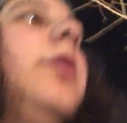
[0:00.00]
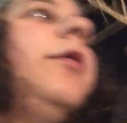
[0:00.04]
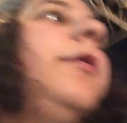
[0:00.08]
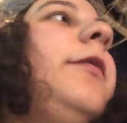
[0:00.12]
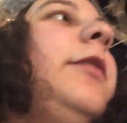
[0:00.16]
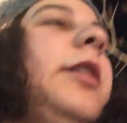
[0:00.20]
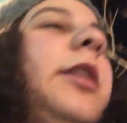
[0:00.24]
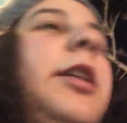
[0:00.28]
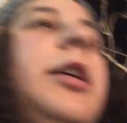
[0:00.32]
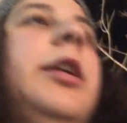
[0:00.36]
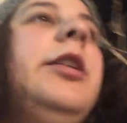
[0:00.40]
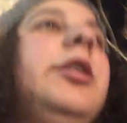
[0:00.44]

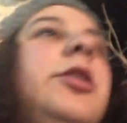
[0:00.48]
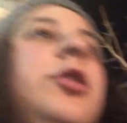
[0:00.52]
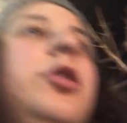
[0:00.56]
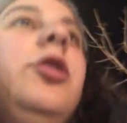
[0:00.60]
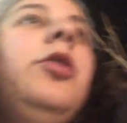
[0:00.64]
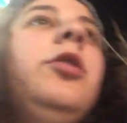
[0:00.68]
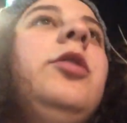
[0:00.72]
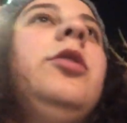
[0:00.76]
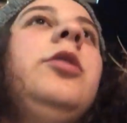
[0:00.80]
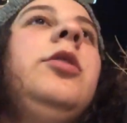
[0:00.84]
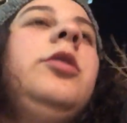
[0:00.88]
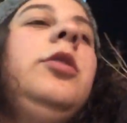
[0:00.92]

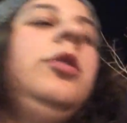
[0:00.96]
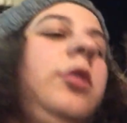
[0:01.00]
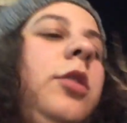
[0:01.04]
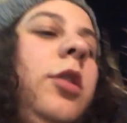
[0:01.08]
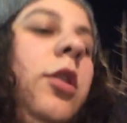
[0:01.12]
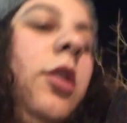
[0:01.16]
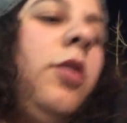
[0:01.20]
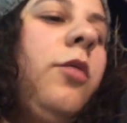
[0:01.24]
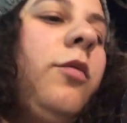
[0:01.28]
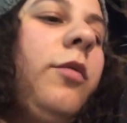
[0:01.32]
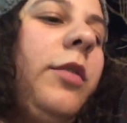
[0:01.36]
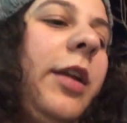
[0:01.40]
Footage
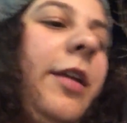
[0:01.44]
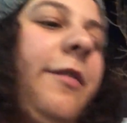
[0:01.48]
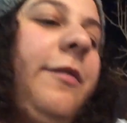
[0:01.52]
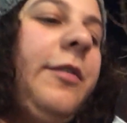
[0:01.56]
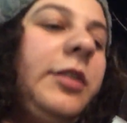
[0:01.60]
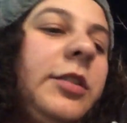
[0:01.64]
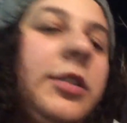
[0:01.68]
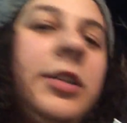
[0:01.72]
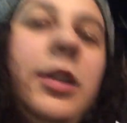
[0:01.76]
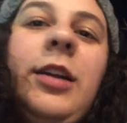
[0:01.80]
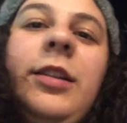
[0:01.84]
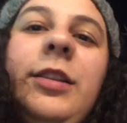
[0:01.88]
when I
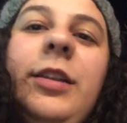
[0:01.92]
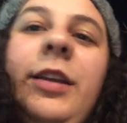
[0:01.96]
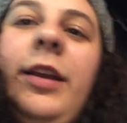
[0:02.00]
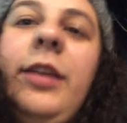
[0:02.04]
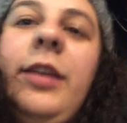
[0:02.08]
first got the